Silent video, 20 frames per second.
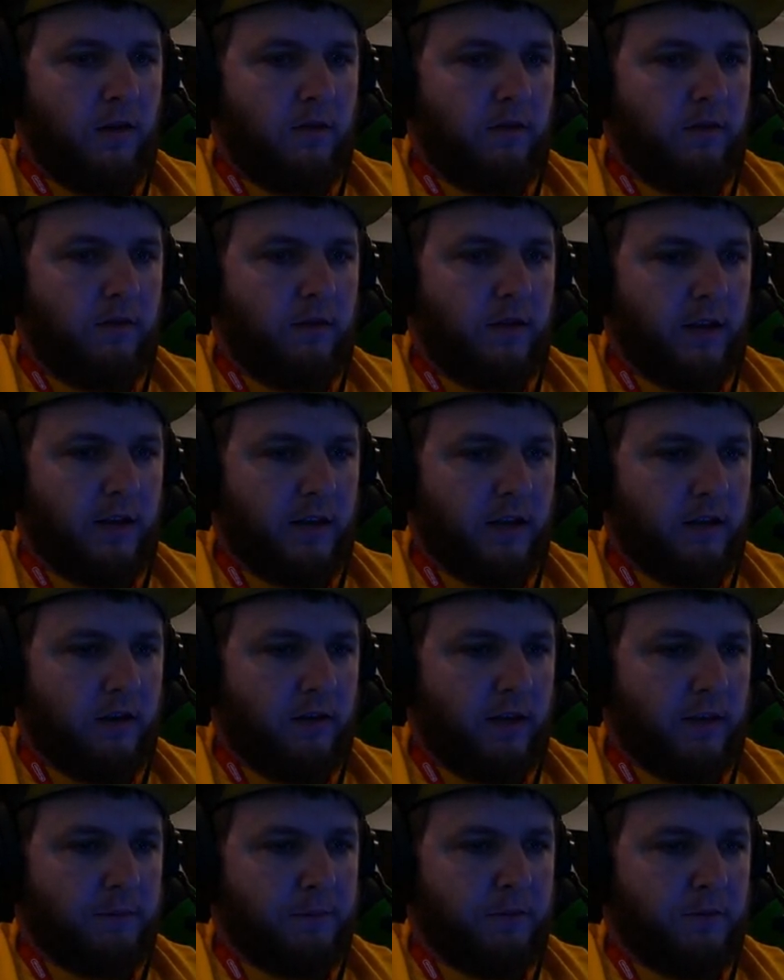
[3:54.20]
That kind of
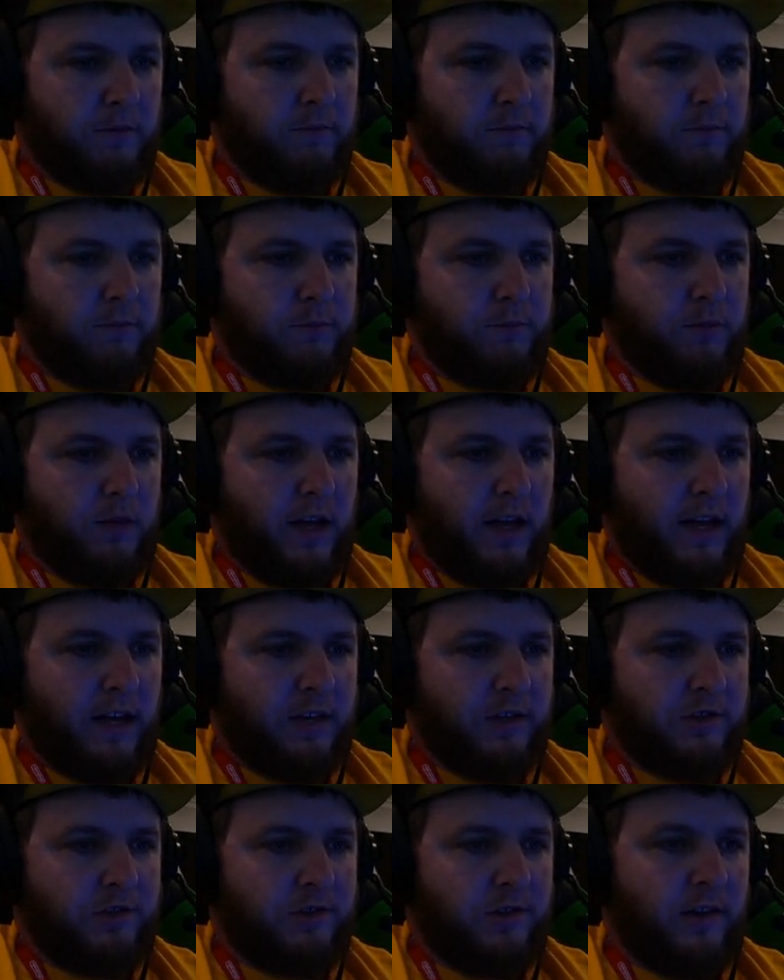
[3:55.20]
like
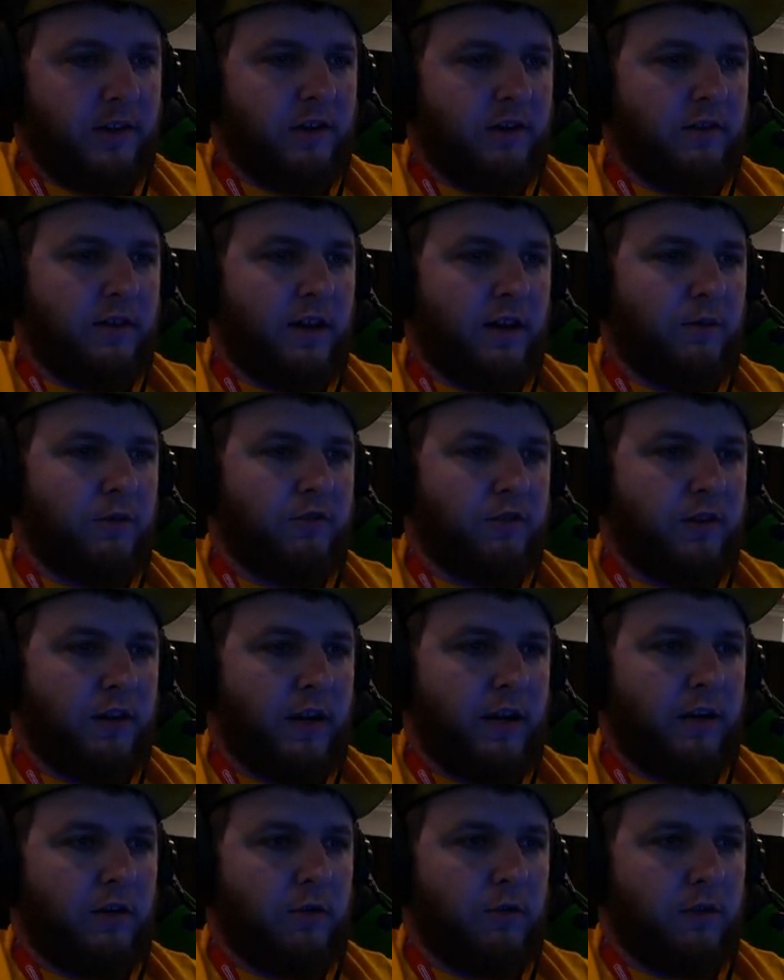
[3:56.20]
blackish there, that was an
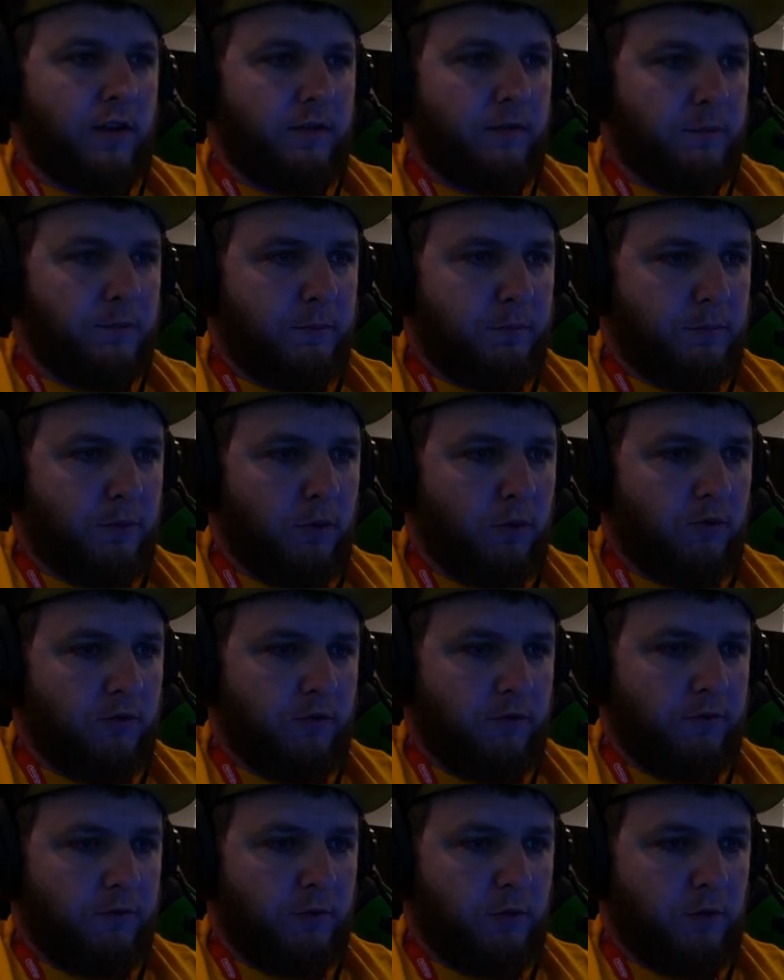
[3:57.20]
arrow that pulls you
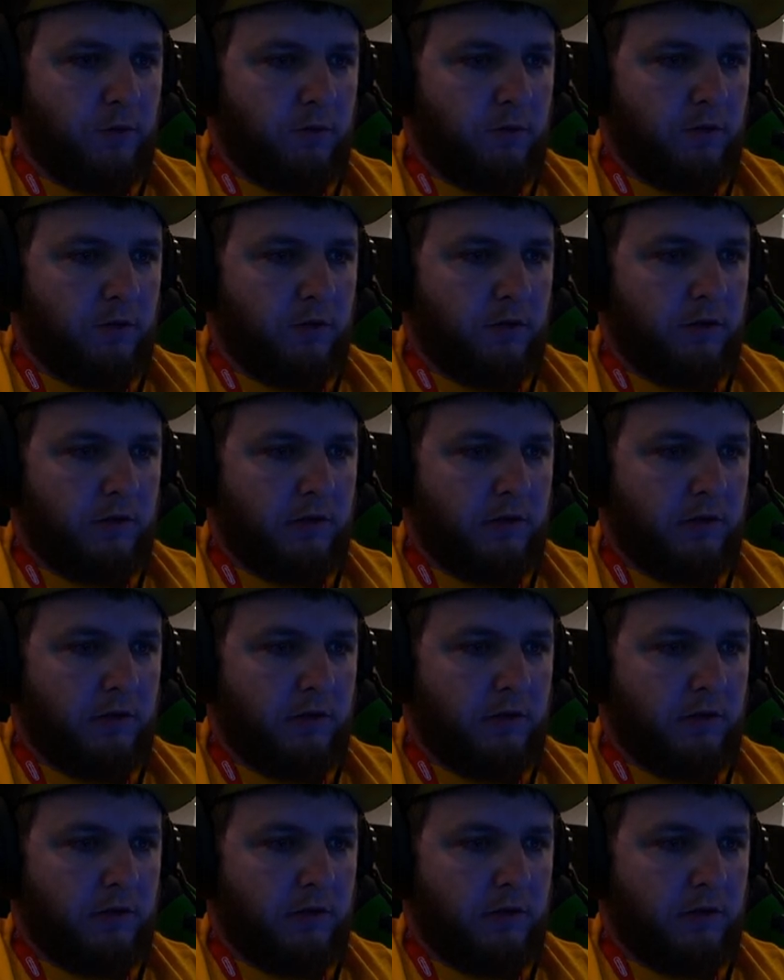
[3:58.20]
forward.